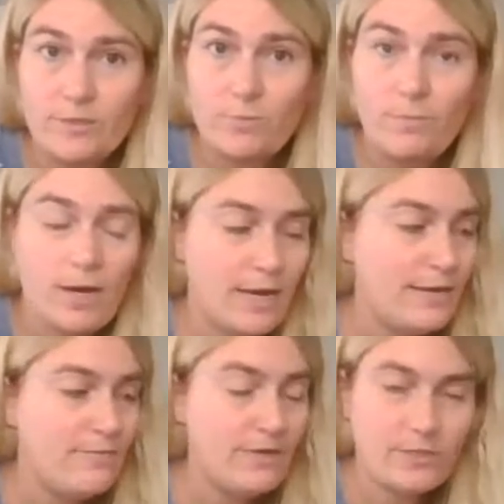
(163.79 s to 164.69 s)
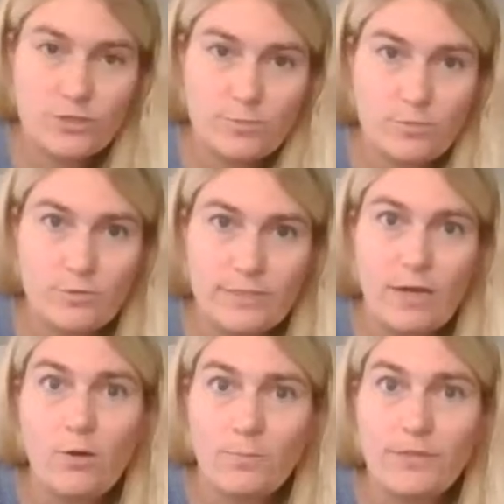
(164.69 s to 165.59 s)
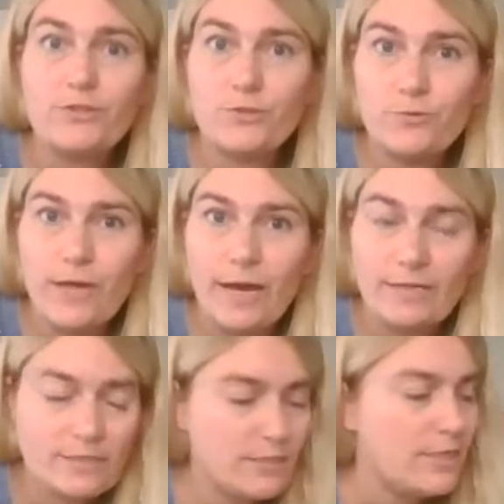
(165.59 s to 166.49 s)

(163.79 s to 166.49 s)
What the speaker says: So my vegetables help me do that.